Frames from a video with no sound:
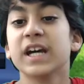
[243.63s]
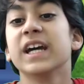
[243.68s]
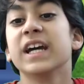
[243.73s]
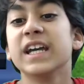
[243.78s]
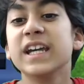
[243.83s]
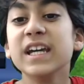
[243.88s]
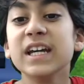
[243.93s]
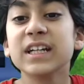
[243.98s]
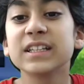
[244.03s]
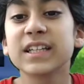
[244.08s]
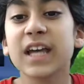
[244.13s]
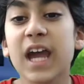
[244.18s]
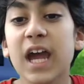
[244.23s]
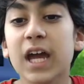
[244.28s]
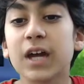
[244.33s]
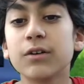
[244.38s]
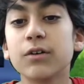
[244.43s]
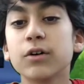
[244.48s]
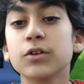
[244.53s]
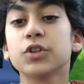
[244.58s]
He has
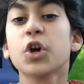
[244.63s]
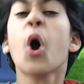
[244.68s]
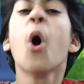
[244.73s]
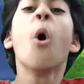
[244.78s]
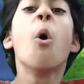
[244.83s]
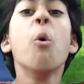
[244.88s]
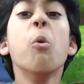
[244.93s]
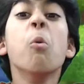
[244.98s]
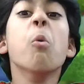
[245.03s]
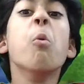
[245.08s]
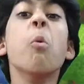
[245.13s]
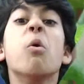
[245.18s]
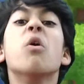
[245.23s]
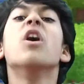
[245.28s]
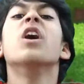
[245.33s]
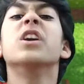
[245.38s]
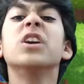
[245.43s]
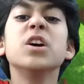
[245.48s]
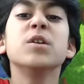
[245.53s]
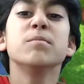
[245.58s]
arrows.
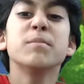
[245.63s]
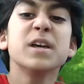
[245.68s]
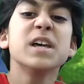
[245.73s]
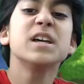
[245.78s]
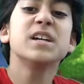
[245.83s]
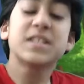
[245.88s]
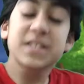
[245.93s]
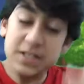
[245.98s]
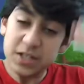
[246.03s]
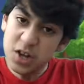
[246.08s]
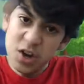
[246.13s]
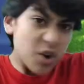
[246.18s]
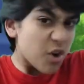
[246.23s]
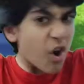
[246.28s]
What a miss!